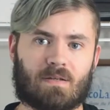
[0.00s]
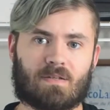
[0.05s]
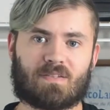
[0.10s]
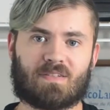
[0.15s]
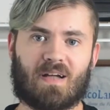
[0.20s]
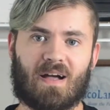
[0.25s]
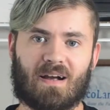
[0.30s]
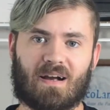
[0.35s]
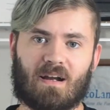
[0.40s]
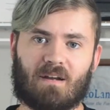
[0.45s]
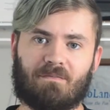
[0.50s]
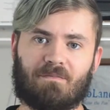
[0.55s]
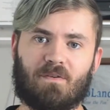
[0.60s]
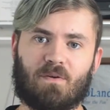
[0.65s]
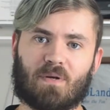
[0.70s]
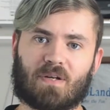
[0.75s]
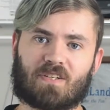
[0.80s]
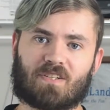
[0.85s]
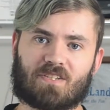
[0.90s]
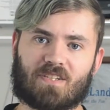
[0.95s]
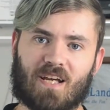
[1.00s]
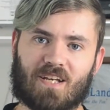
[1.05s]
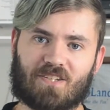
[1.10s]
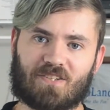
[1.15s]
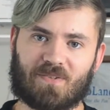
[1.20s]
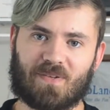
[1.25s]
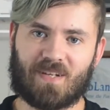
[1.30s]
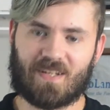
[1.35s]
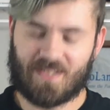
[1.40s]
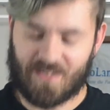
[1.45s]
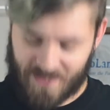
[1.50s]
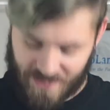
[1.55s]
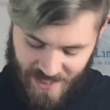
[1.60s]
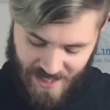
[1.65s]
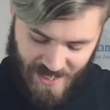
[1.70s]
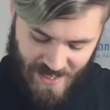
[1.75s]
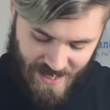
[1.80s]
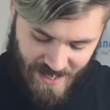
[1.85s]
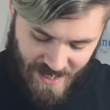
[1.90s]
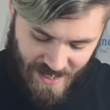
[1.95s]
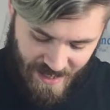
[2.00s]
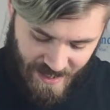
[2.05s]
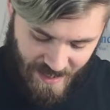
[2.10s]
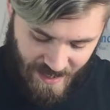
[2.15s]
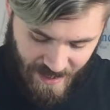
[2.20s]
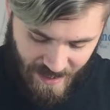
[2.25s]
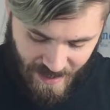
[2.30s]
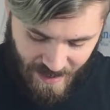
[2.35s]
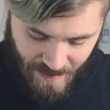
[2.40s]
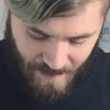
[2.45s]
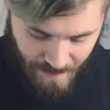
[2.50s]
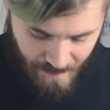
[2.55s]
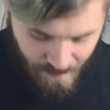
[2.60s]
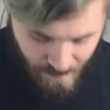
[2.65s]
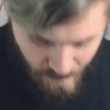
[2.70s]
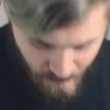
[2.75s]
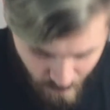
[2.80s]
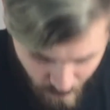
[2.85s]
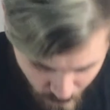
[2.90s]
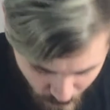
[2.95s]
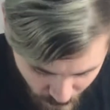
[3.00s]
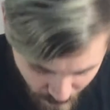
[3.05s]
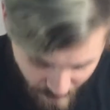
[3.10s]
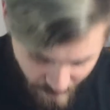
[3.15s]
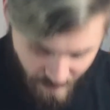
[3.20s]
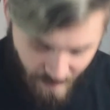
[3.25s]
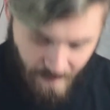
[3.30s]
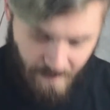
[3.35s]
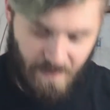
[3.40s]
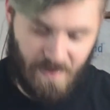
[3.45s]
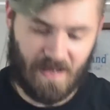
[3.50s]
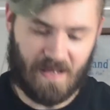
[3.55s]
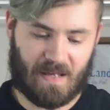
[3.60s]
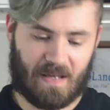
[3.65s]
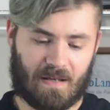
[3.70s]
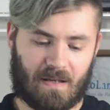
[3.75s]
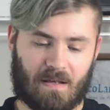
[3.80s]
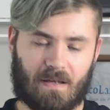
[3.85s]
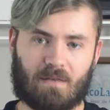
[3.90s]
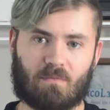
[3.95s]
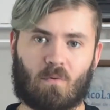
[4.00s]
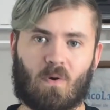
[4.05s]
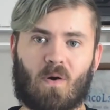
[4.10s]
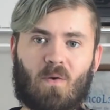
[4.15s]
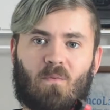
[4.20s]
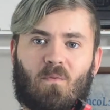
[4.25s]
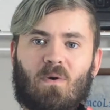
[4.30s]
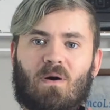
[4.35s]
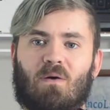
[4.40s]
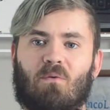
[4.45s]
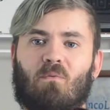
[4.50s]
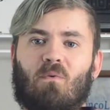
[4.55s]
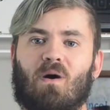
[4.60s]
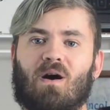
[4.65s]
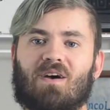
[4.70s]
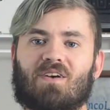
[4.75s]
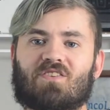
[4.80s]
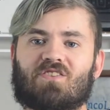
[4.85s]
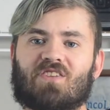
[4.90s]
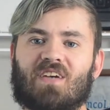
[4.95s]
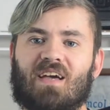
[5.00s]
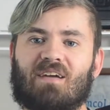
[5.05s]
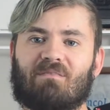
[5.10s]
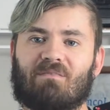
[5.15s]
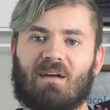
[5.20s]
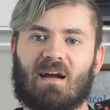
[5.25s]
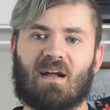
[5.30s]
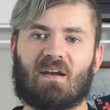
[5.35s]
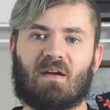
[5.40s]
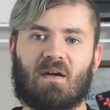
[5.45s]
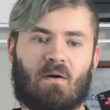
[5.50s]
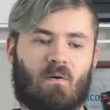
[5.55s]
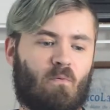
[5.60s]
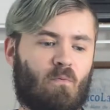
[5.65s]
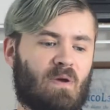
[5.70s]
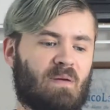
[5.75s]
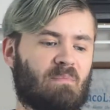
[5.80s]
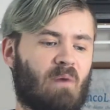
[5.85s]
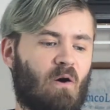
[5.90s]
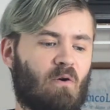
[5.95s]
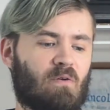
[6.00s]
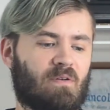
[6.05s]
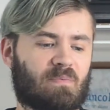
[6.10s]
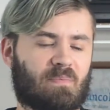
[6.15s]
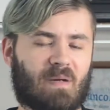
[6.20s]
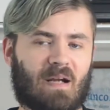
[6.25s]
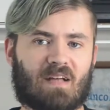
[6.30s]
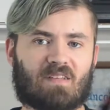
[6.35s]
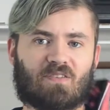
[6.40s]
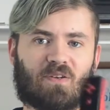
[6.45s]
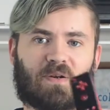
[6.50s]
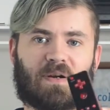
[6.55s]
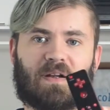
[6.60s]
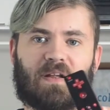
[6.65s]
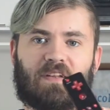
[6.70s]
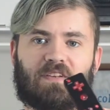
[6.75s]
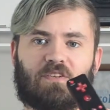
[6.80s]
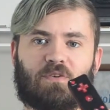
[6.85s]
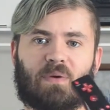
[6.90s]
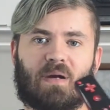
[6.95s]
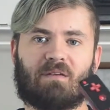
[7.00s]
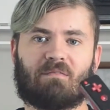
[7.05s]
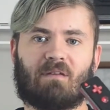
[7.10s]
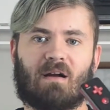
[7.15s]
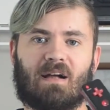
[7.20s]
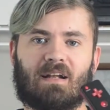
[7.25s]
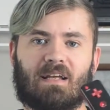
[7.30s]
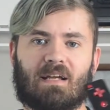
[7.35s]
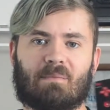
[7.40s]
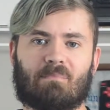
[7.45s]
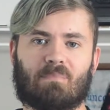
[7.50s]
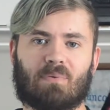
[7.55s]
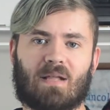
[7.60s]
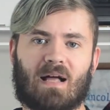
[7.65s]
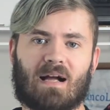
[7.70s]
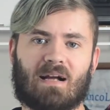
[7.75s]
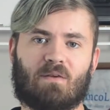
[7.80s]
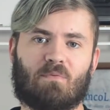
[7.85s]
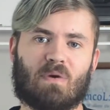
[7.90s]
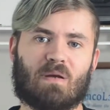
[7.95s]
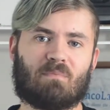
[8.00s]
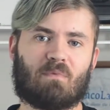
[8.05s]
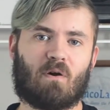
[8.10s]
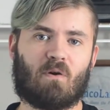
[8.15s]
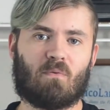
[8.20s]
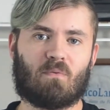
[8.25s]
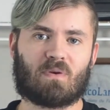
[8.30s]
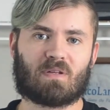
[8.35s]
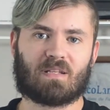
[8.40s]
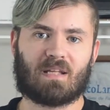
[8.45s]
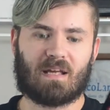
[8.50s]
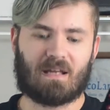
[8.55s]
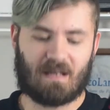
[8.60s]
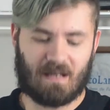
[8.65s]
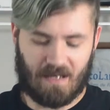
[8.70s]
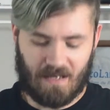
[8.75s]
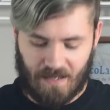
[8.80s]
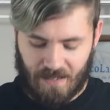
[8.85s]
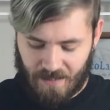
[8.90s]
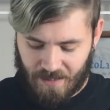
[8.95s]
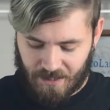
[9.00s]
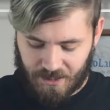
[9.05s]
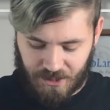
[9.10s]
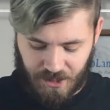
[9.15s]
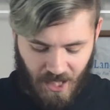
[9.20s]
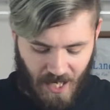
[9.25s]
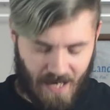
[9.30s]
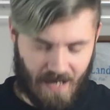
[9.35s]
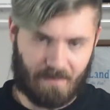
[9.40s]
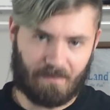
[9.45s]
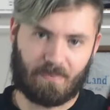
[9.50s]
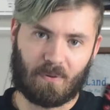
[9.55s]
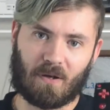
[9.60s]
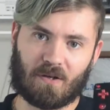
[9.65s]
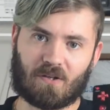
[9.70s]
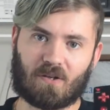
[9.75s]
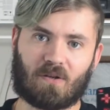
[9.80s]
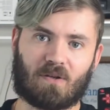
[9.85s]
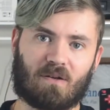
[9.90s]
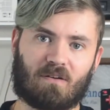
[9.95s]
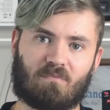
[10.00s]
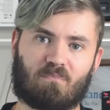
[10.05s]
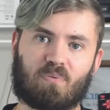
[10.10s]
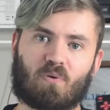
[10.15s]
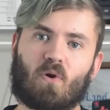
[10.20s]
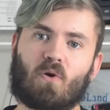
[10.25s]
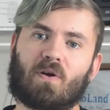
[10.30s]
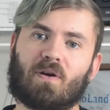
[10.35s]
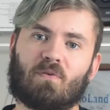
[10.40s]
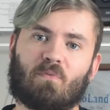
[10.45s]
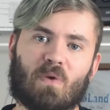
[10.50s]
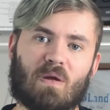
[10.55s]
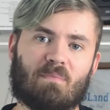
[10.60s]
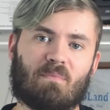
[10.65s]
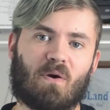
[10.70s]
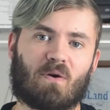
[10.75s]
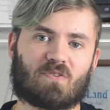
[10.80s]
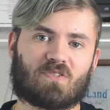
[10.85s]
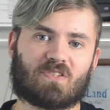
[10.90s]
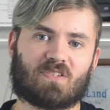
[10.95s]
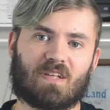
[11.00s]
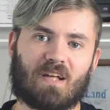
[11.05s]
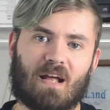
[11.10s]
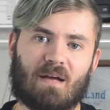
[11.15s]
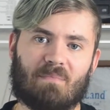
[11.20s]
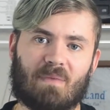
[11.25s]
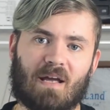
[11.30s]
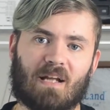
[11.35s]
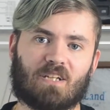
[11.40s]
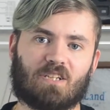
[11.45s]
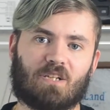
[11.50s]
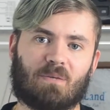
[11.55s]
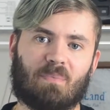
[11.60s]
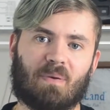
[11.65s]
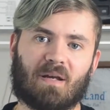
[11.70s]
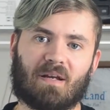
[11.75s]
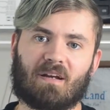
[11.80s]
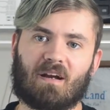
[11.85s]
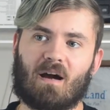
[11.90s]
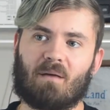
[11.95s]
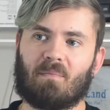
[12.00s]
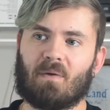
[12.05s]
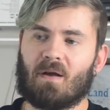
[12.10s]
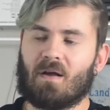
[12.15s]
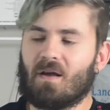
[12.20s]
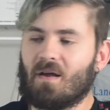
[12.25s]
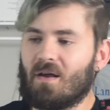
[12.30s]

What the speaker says: So now I got a few accessories. One of them being, well, what was a red Wiimote, but I turned it into a red and black Wiimote with a giant bundle of broken Wiimotes that I managed to pick up.